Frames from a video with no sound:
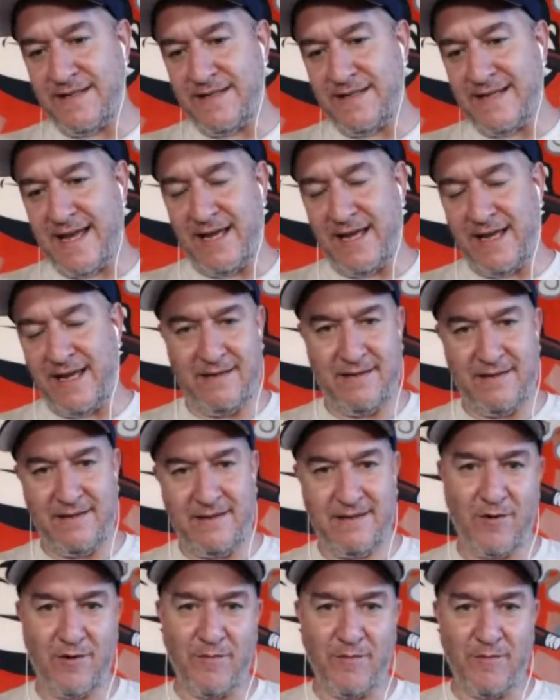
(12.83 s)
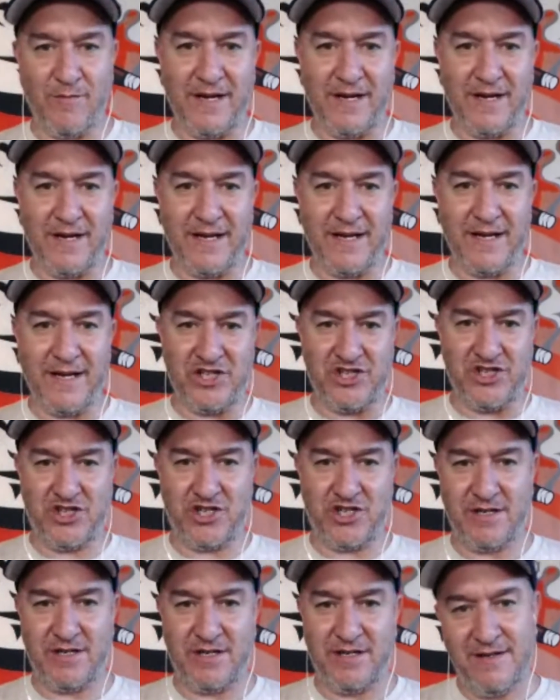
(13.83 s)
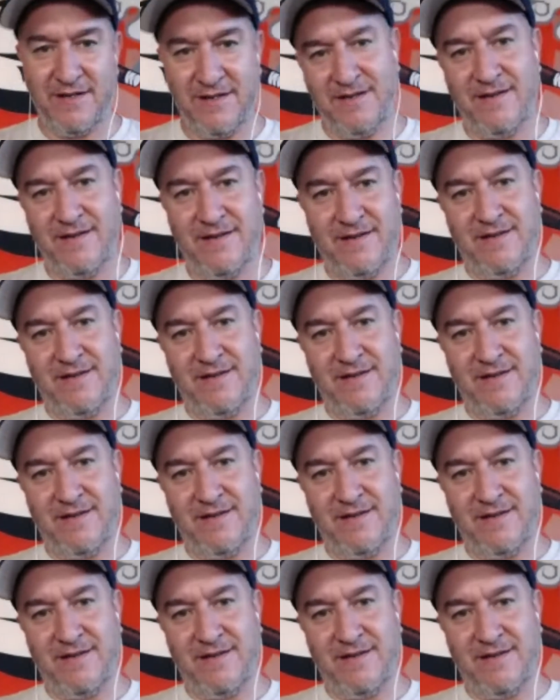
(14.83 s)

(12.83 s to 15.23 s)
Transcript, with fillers: a day. Oh my gosh.